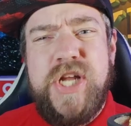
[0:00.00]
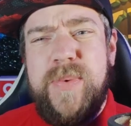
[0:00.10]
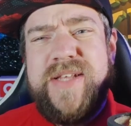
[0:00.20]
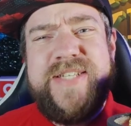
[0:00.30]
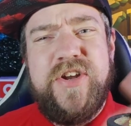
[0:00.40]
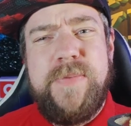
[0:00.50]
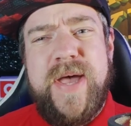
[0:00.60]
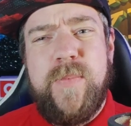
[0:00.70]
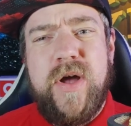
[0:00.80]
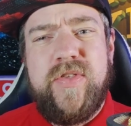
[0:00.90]
You don't want that sitting on your
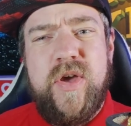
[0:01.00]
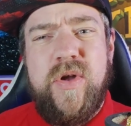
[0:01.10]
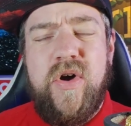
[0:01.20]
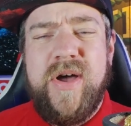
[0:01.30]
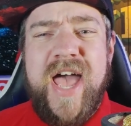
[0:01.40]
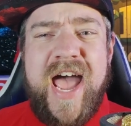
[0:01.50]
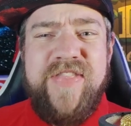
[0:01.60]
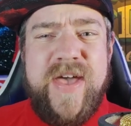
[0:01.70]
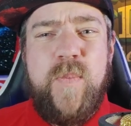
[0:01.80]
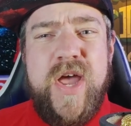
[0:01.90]
paintwork too long.
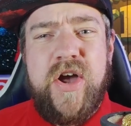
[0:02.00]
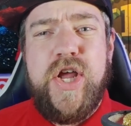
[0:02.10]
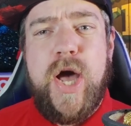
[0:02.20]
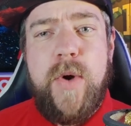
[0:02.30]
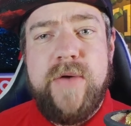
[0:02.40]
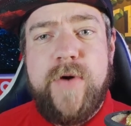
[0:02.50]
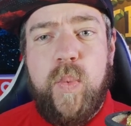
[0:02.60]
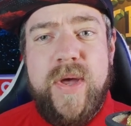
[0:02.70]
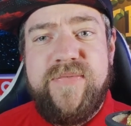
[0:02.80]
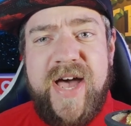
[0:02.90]
And then we're going to go over
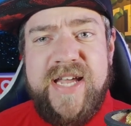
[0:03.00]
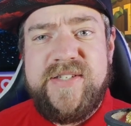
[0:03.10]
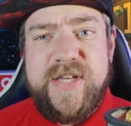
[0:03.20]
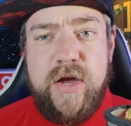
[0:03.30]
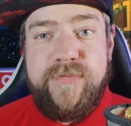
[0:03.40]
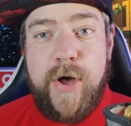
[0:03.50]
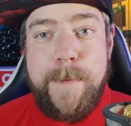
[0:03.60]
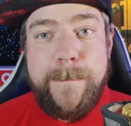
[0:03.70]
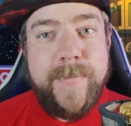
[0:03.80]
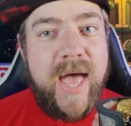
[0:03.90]
with a snow
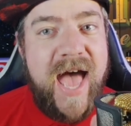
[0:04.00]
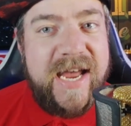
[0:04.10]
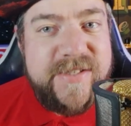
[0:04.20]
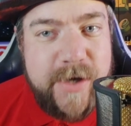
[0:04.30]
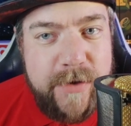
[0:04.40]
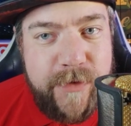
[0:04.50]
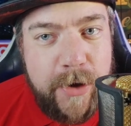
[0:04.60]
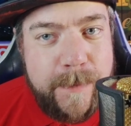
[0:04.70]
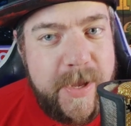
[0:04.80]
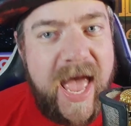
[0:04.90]
foam. A snow
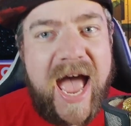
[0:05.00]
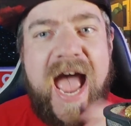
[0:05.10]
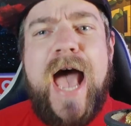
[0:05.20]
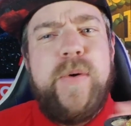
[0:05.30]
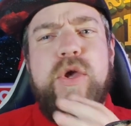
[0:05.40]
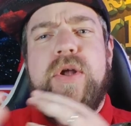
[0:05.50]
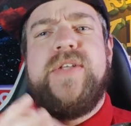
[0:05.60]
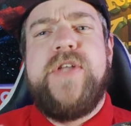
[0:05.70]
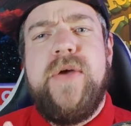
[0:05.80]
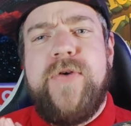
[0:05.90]
foam. How are you
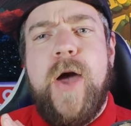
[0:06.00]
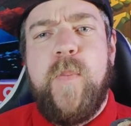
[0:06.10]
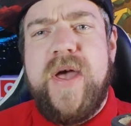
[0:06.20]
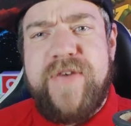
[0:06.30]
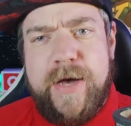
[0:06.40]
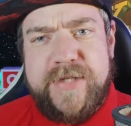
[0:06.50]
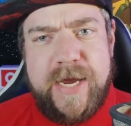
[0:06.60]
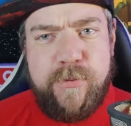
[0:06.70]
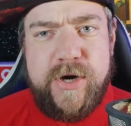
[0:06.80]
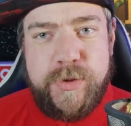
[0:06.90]
going to snow foam without
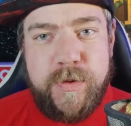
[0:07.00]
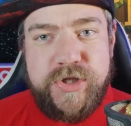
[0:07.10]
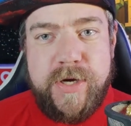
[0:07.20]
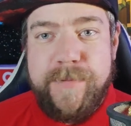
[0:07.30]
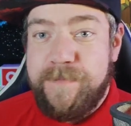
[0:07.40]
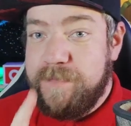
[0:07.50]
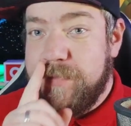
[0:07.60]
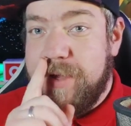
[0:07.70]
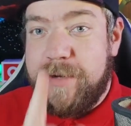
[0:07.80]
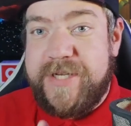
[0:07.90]
a pressure washer?
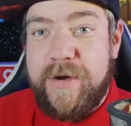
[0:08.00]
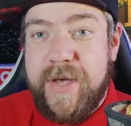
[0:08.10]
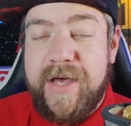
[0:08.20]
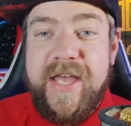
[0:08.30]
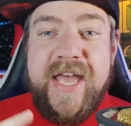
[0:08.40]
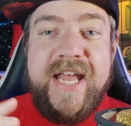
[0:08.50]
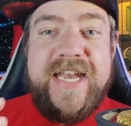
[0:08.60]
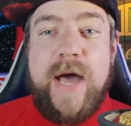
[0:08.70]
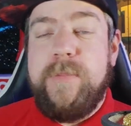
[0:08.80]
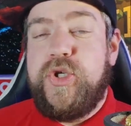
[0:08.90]
I'll tell you.
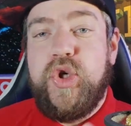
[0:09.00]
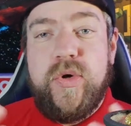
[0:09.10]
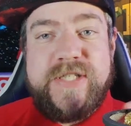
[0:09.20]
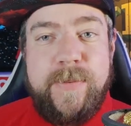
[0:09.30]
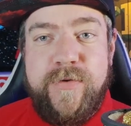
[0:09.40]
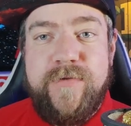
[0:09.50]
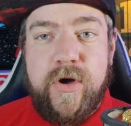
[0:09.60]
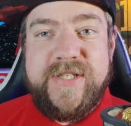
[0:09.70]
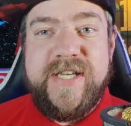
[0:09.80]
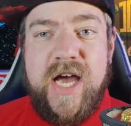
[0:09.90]
Now, I'm sure some of you have
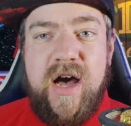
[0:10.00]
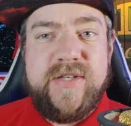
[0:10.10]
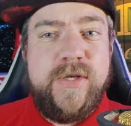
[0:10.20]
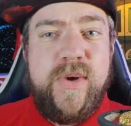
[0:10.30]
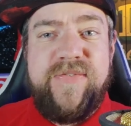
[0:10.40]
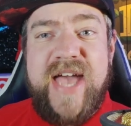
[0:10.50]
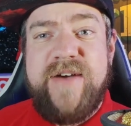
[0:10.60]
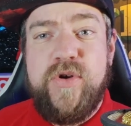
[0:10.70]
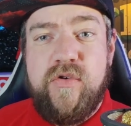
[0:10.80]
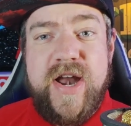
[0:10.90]
got this in your arsenal. If you
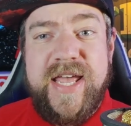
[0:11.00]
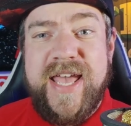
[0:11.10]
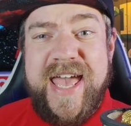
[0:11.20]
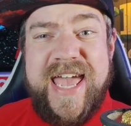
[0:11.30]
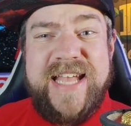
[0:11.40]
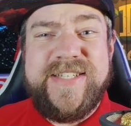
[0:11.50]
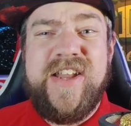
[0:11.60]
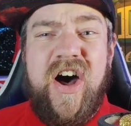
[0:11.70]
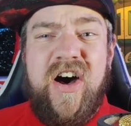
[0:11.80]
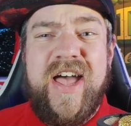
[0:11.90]
haven't already, it is
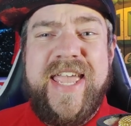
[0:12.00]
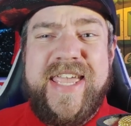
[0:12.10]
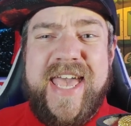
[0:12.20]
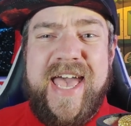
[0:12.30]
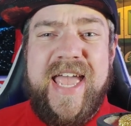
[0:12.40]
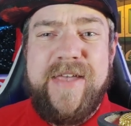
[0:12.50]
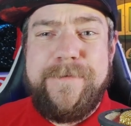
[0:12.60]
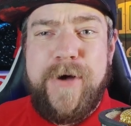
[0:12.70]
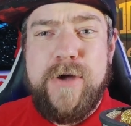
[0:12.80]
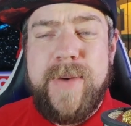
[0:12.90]
an IK
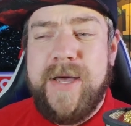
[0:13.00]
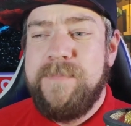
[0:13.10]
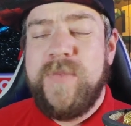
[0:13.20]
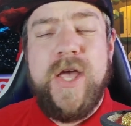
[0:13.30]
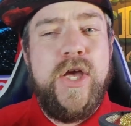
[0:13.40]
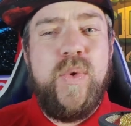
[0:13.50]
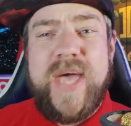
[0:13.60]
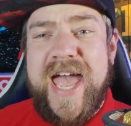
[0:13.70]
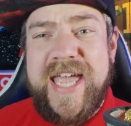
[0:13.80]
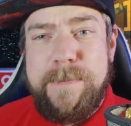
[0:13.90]
foamer. You
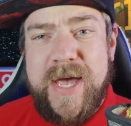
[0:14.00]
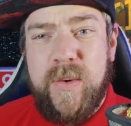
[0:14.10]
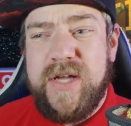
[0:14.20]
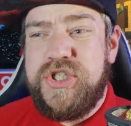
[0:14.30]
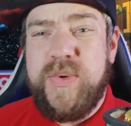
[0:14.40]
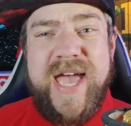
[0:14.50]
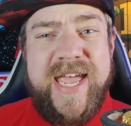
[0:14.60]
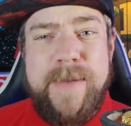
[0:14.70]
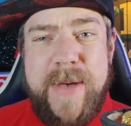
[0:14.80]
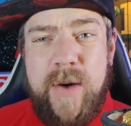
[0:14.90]
can get bigger ones. You
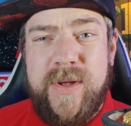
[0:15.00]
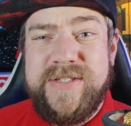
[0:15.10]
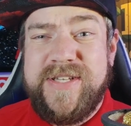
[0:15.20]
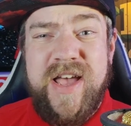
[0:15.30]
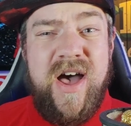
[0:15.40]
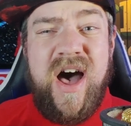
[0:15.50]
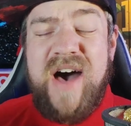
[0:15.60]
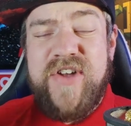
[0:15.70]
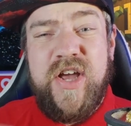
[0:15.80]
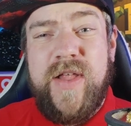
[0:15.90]
can get better ones.
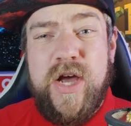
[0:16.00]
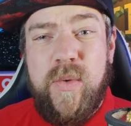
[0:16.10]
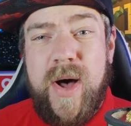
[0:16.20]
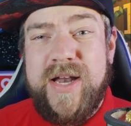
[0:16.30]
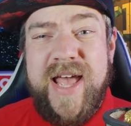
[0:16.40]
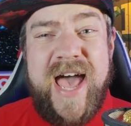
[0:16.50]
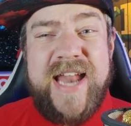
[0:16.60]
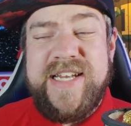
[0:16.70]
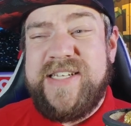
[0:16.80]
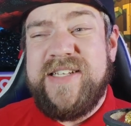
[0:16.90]
I've only got the little one
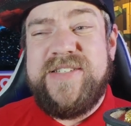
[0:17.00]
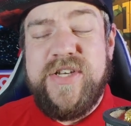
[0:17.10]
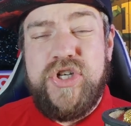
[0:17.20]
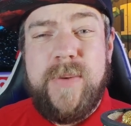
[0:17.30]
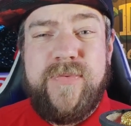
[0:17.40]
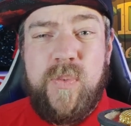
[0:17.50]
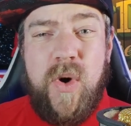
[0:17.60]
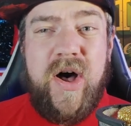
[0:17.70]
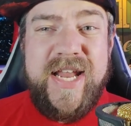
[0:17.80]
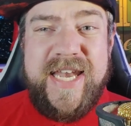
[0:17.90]
and it does the job for
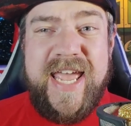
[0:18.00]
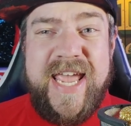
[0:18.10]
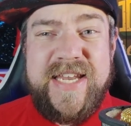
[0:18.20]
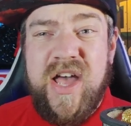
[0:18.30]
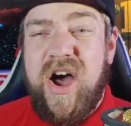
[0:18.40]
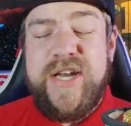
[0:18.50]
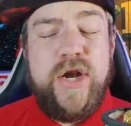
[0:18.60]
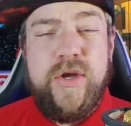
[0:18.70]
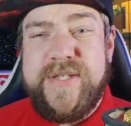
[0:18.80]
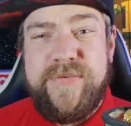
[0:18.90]
what I need. I
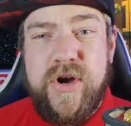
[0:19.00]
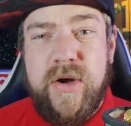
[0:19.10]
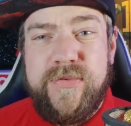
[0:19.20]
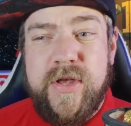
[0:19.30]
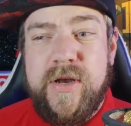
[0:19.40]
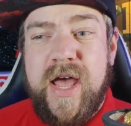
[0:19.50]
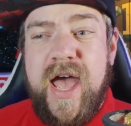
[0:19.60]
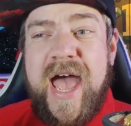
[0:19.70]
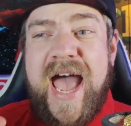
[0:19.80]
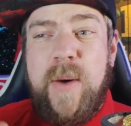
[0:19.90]
don't use it very often.
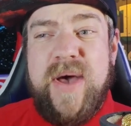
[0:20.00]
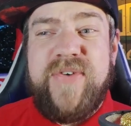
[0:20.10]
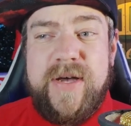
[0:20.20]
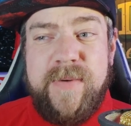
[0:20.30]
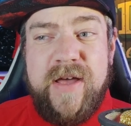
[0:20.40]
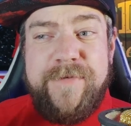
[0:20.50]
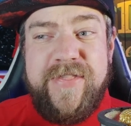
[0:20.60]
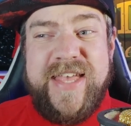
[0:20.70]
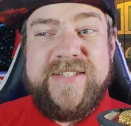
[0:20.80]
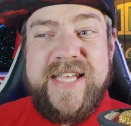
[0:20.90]
However, for
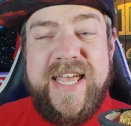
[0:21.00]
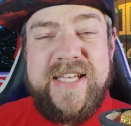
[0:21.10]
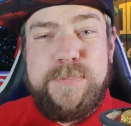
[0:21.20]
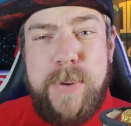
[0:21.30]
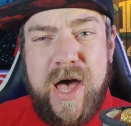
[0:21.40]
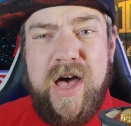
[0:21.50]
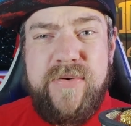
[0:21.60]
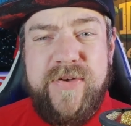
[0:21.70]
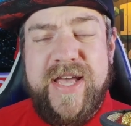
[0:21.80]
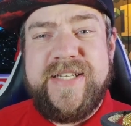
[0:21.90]
this, it is
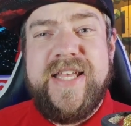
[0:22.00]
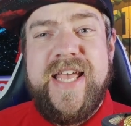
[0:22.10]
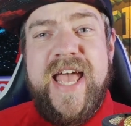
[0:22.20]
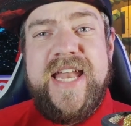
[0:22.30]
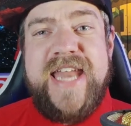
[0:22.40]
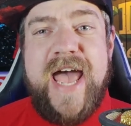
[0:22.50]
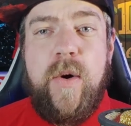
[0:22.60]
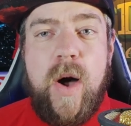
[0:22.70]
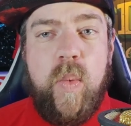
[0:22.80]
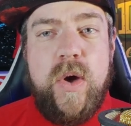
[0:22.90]
perfect.
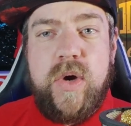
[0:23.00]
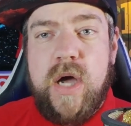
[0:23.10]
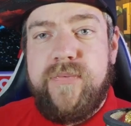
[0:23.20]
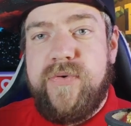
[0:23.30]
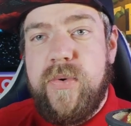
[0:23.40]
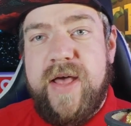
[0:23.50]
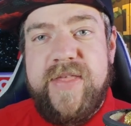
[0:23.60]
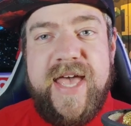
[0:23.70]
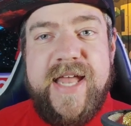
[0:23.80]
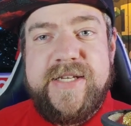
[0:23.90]
Now, I will go through at
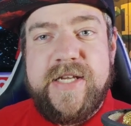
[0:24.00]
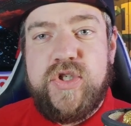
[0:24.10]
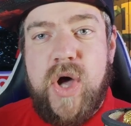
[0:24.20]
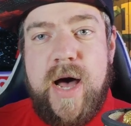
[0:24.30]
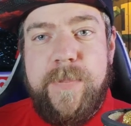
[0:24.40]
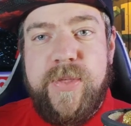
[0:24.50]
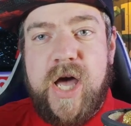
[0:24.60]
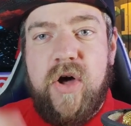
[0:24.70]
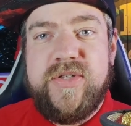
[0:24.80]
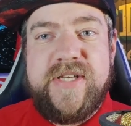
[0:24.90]
the end and top up the
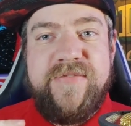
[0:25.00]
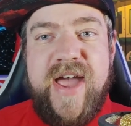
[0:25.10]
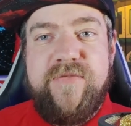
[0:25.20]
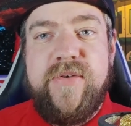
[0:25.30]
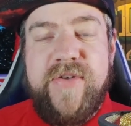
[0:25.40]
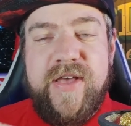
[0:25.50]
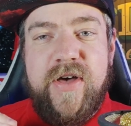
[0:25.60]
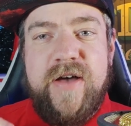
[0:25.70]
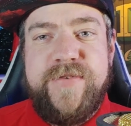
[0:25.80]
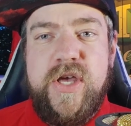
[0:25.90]
cost of everything
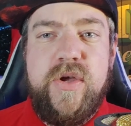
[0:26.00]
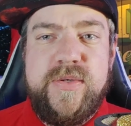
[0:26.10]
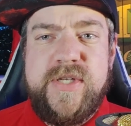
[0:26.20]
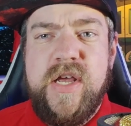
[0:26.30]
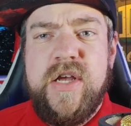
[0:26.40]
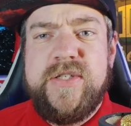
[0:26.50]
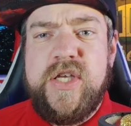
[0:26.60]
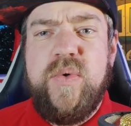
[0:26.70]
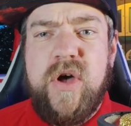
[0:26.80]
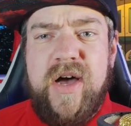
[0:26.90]
that I've used,
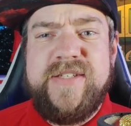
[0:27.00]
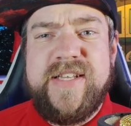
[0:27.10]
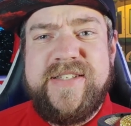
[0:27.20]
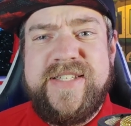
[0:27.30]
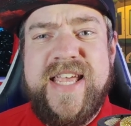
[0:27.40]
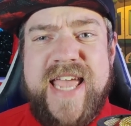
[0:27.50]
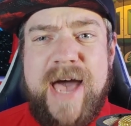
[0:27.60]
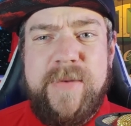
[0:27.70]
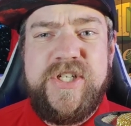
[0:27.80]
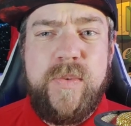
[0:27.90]
so you guys can see
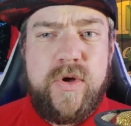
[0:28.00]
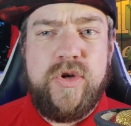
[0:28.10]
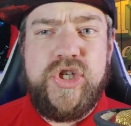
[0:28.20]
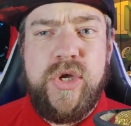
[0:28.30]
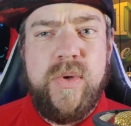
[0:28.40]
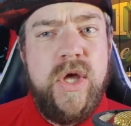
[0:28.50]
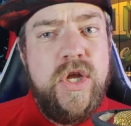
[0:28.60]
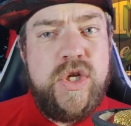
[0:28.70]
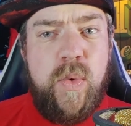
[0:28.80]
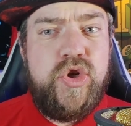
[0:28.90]
how much it would cost you
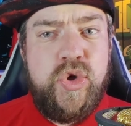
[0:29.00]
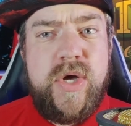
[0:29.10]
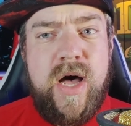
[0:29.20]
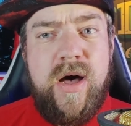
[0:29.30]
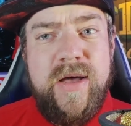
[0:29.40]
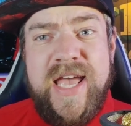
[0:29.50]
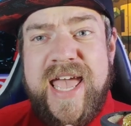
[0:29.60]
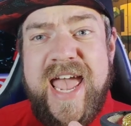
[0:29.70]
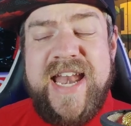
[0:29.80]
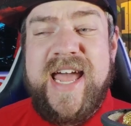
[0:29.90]
to wash your car
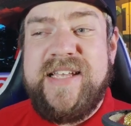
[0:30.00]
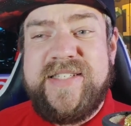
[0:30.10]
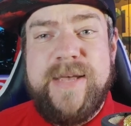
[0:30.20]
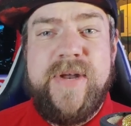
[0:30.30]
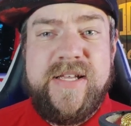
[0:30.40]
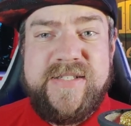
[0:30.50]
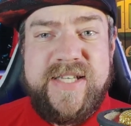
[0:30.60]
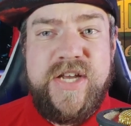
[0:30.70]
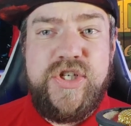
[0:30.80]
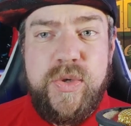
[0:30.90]
in a similar
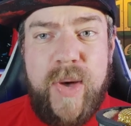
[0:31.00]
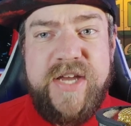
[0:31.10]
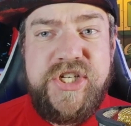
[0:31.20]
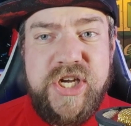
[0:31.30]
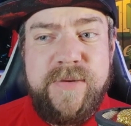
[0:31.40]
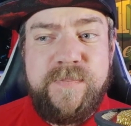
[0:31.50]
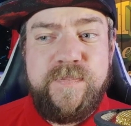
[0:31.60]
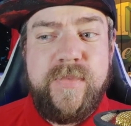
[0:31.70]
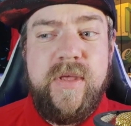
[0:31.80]
situation.